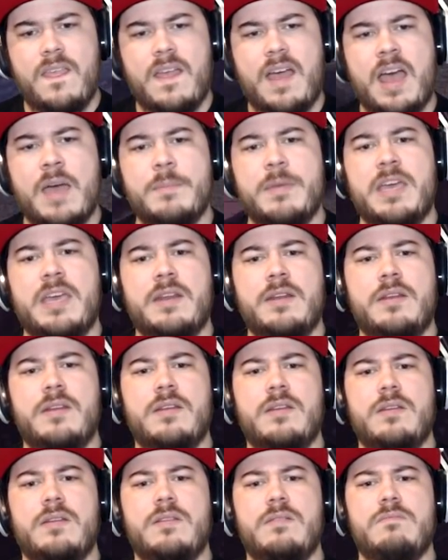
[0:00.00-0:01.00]
I mean,
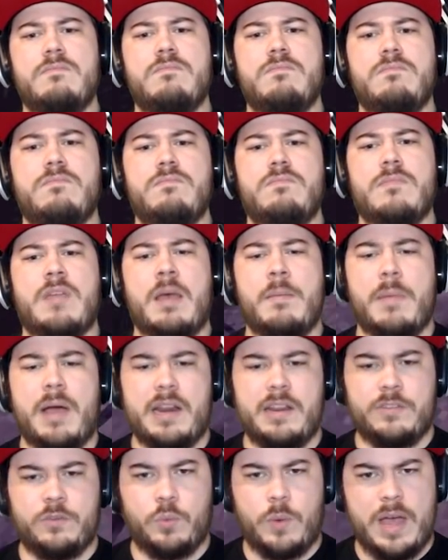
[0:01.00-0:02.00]
I might
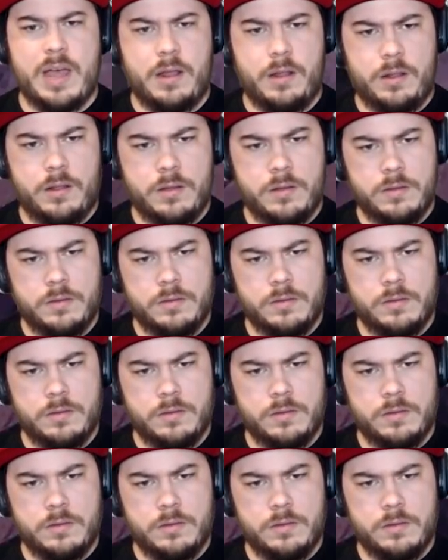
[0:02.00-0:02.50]
as well.